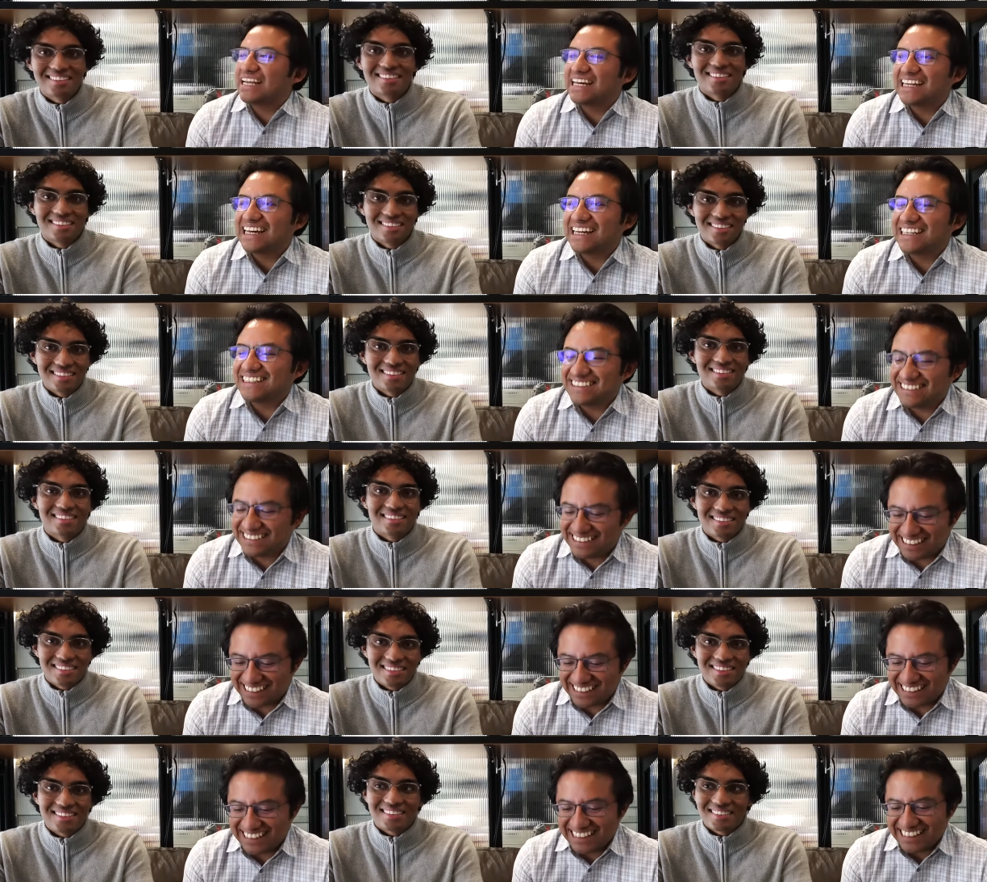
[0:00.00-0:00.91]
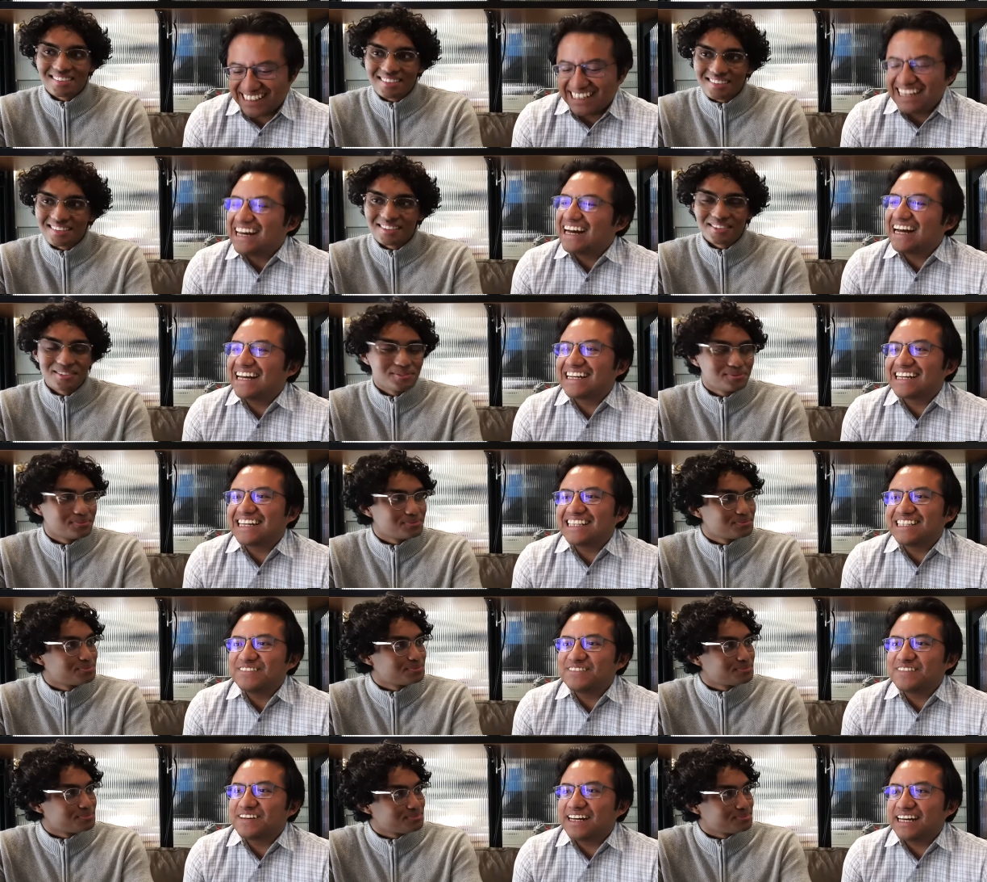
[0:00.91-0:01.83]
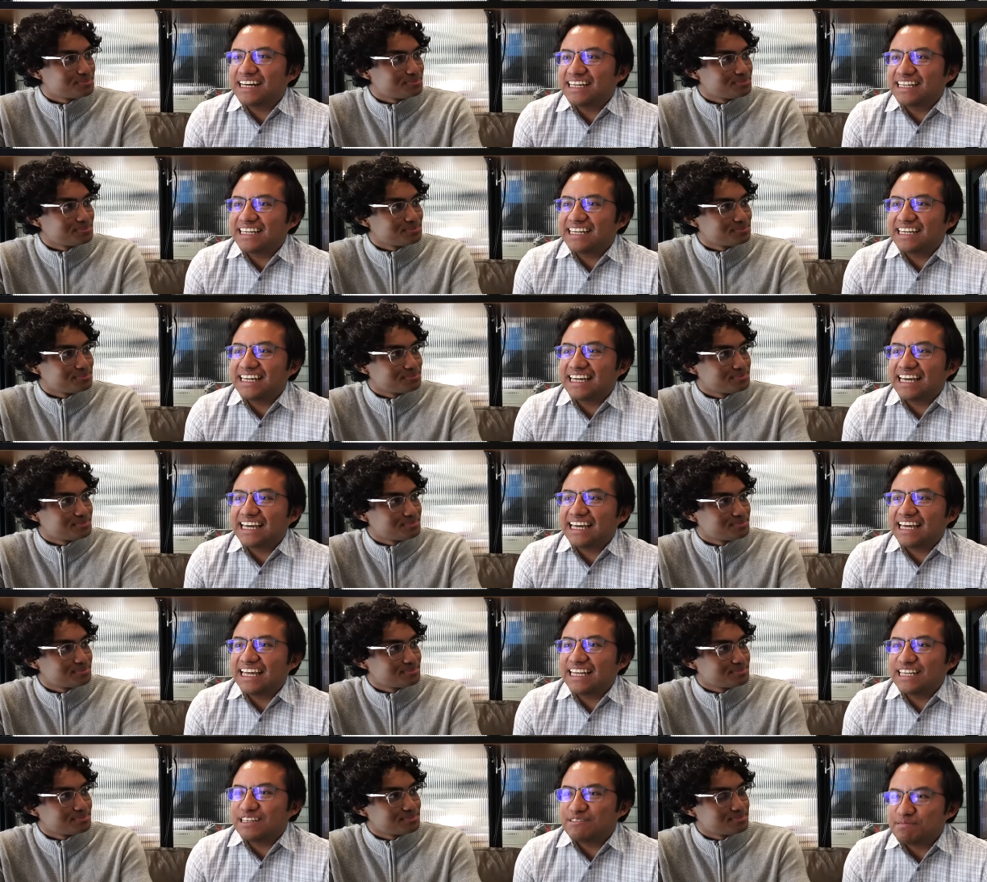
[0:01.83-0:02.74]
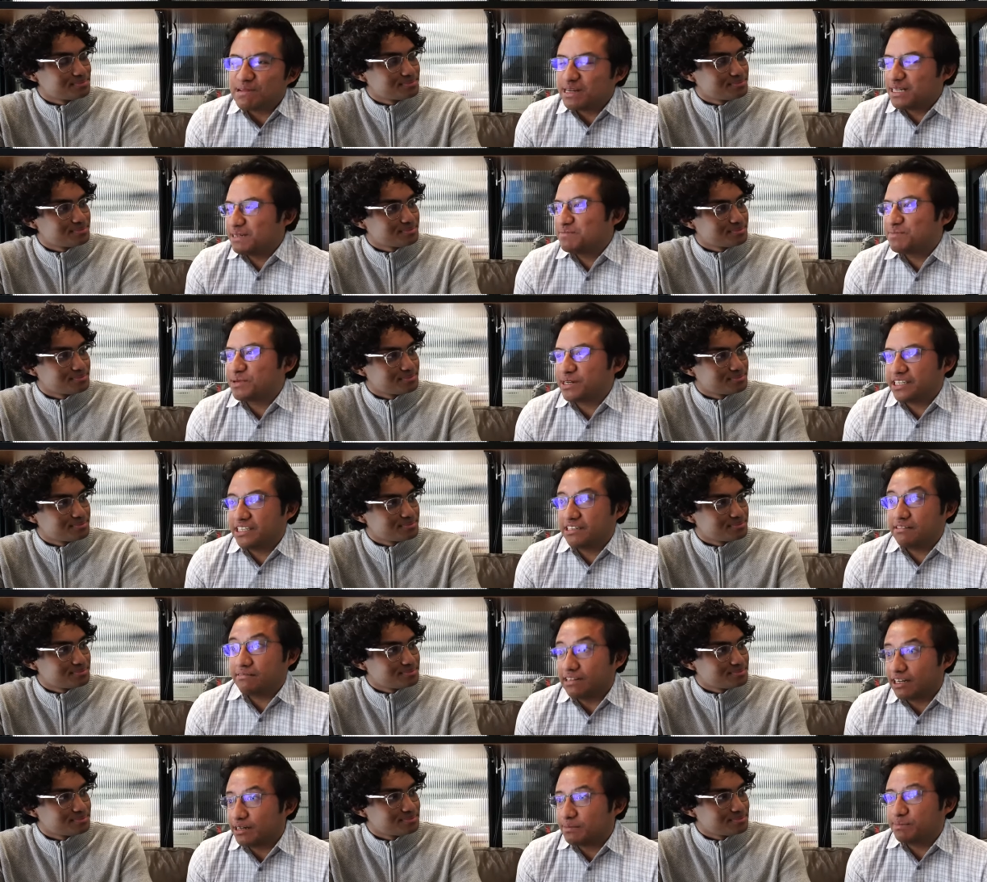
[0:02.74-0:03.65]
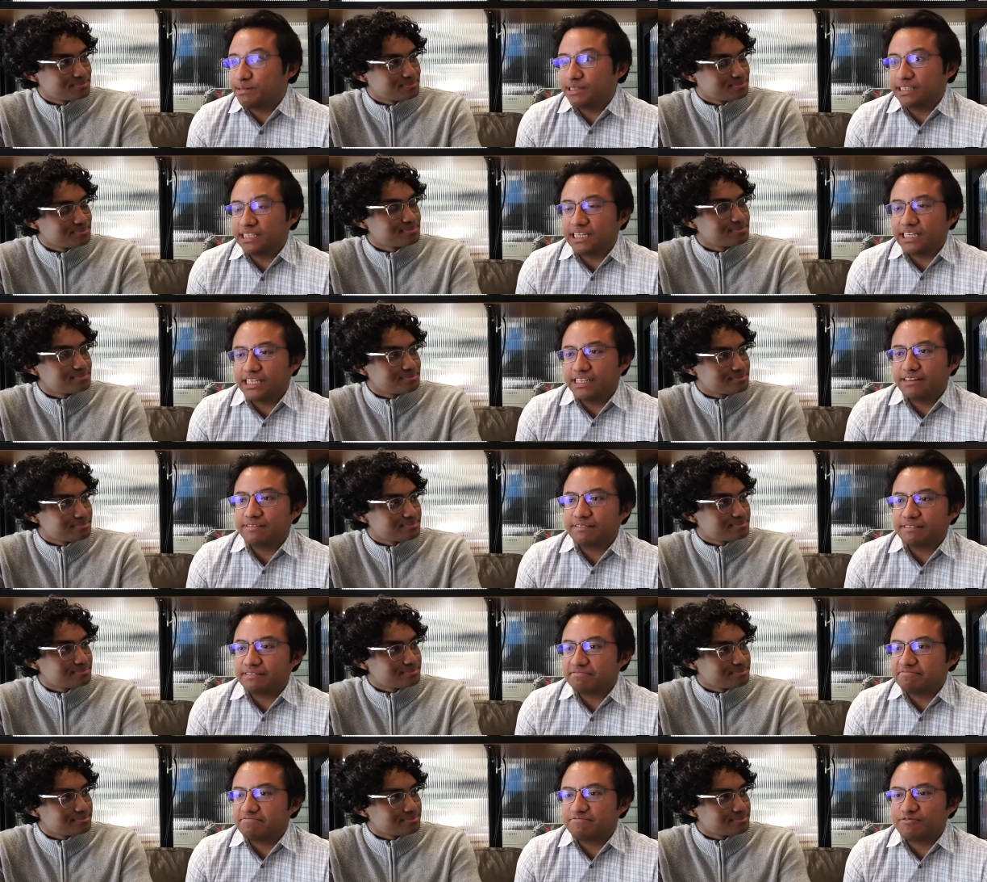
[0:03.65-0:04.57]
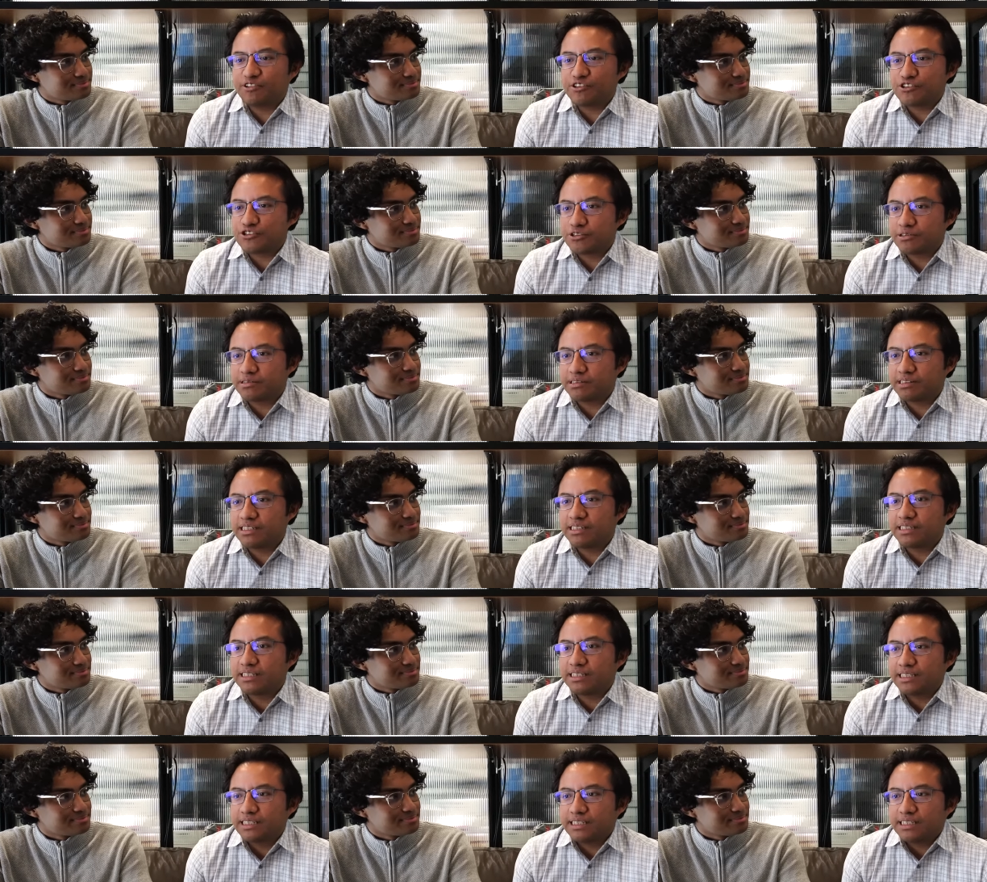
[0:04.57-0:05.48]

Speaker 1: I, I don't think I I can define anyone in particular, but like for sure